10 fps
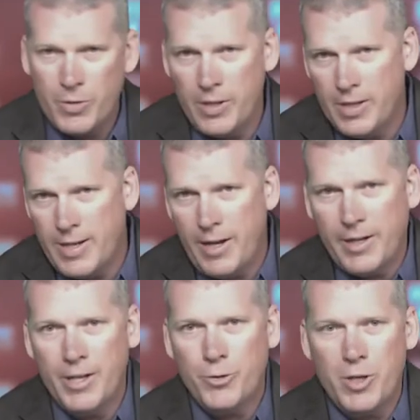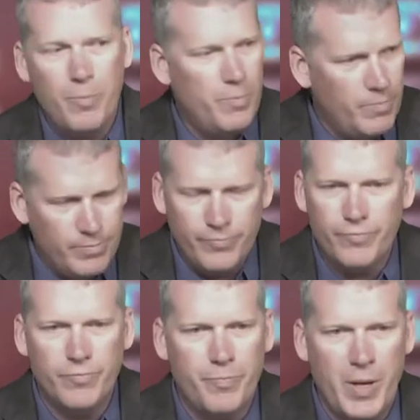to the entire country,
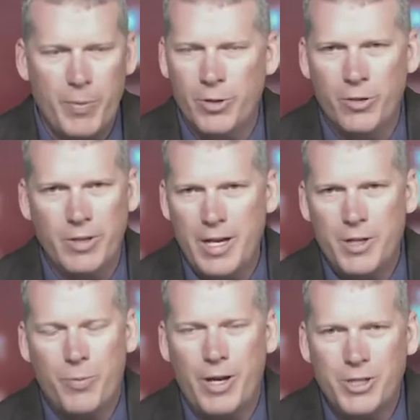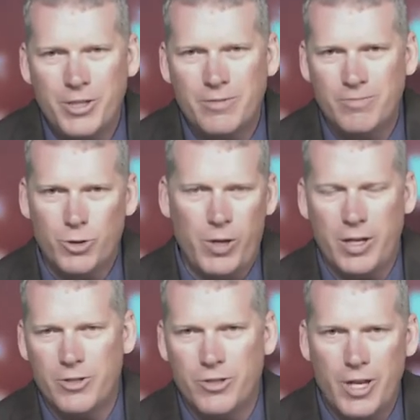people don't need depression
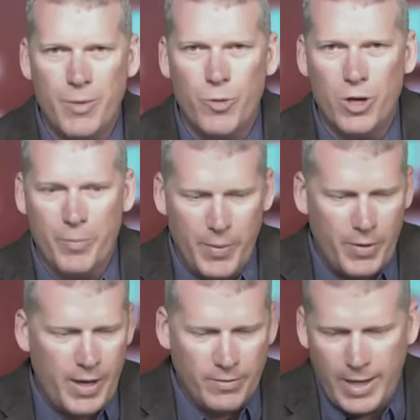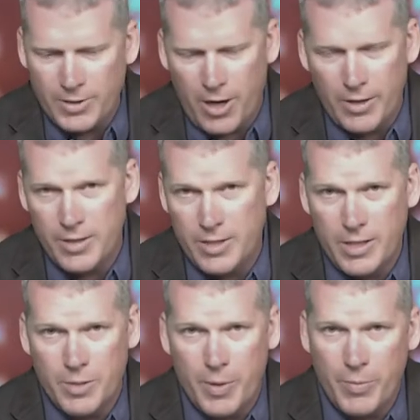drugs anymore, and people have less heart
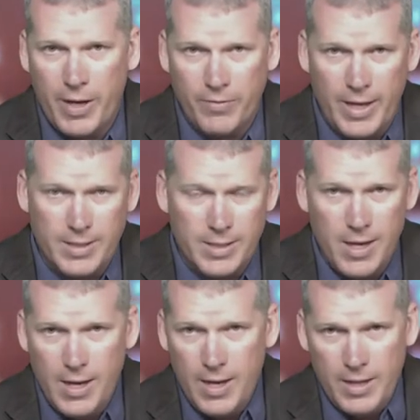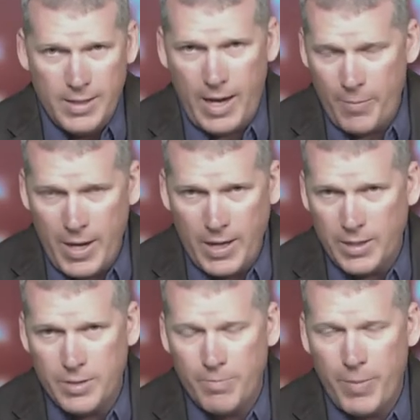disease, and people have less
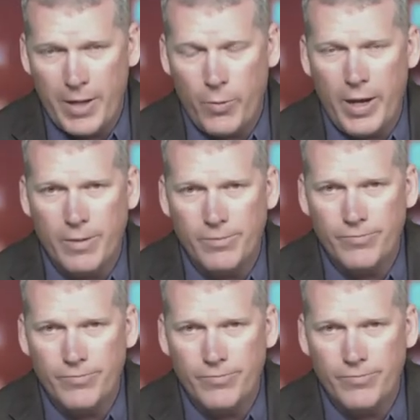diabetes, by the way.